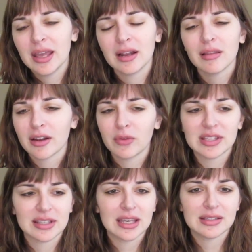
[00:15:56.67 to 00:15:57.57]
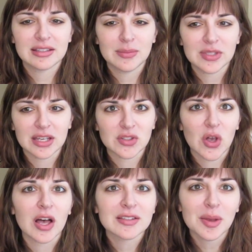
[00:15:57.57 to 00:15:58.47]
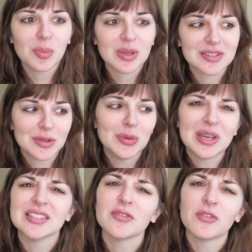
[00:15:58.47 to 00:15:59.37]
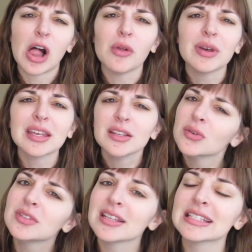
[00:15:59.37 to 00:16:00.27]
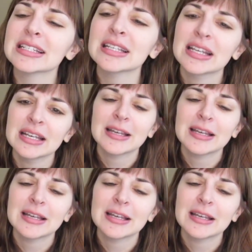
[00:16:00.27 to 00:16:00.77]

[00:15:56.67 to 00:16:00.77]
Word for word: In a lot of ways, it seems like a toss up as to who gets a following and who doesn't.